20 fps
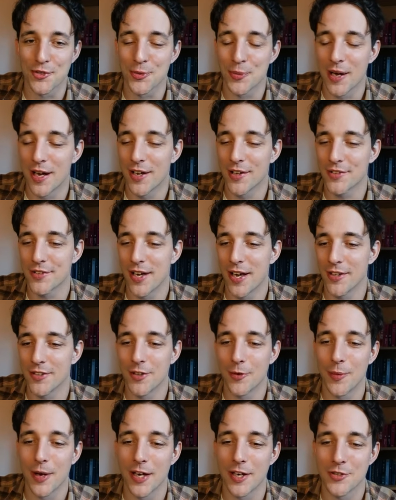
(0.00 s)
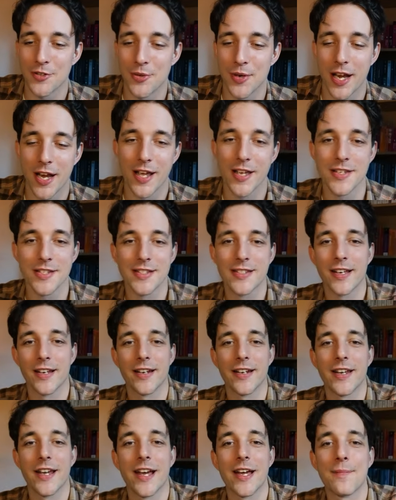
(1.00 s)
Well done. The weather today is
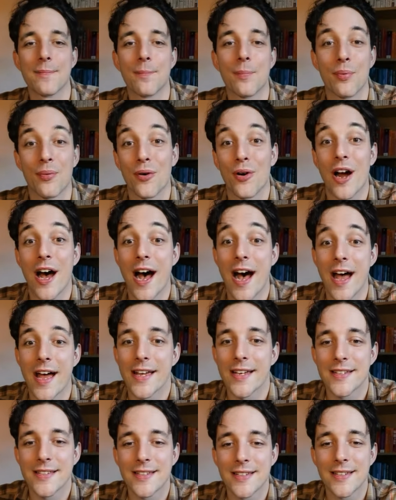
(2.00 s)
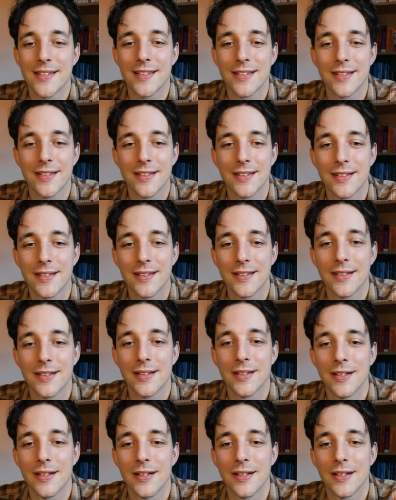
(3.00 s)
sunny and bright.
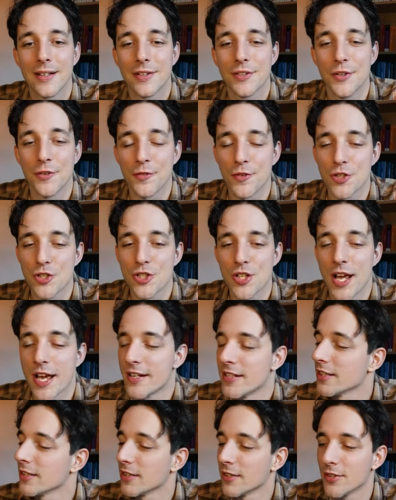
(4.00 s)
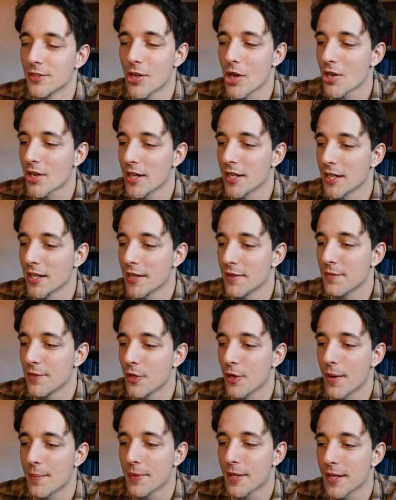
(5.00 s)
The first letter, not gonna give
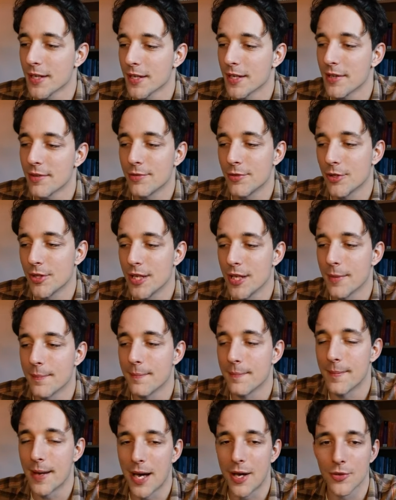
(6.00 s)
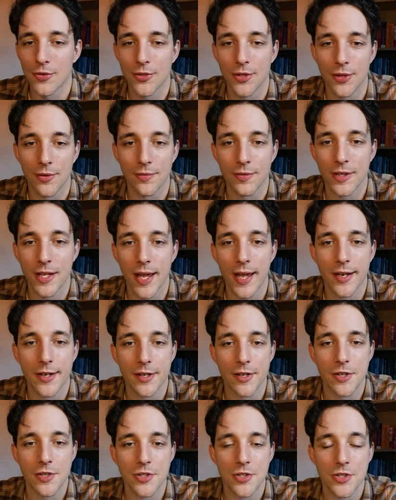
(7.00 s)
you. I'm gonna give you the amount of
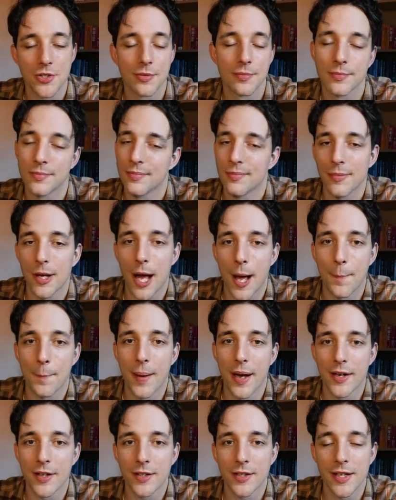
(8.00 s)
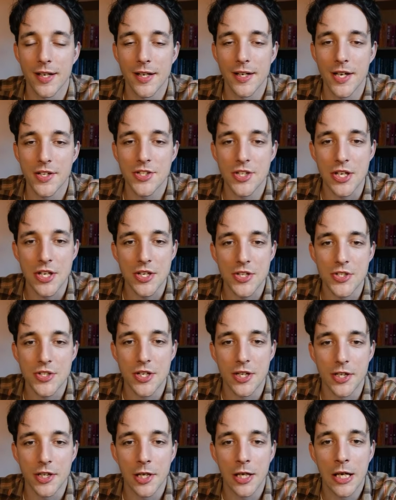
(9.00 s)
letters. Apparently, that's
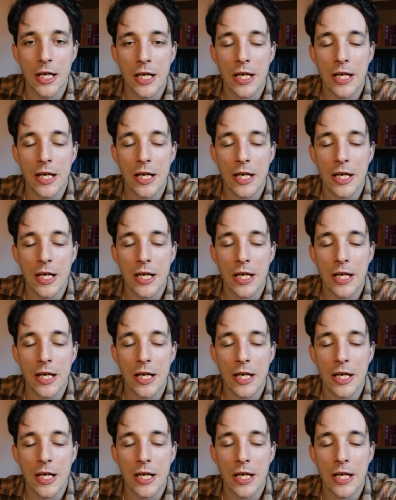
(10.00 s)
easier.